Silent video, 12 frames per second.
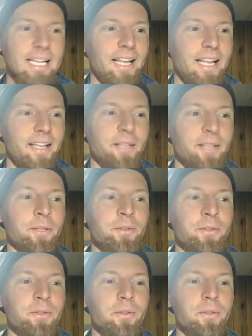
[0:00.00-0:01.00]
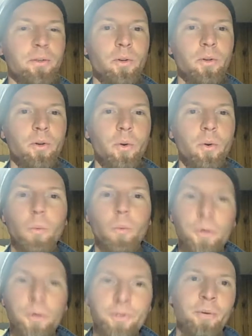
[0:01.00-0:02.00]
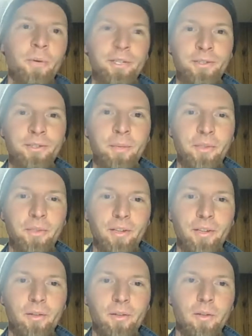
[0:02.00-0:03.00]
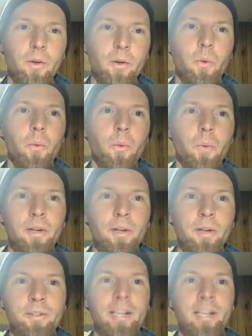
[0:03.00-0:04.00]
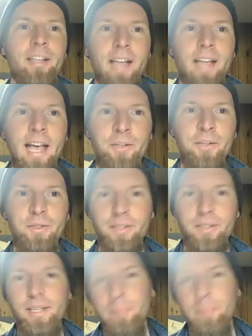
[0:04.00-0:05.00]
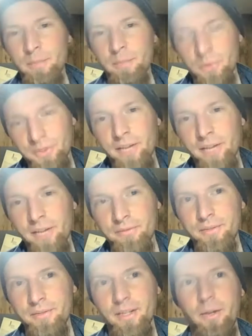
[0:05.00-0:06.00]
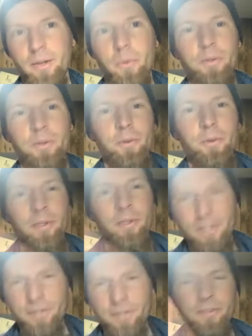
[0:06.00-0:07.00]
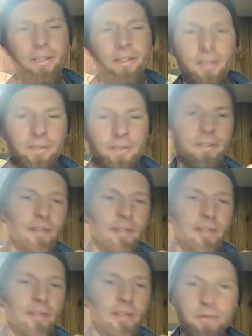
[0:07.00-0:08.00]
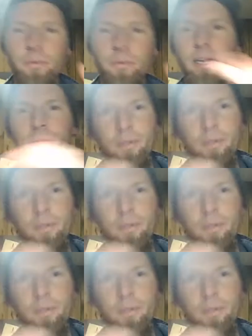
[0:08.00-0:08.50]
is we're doing something. We are taking action to keep people safe. We're doing this and this and this, and we have this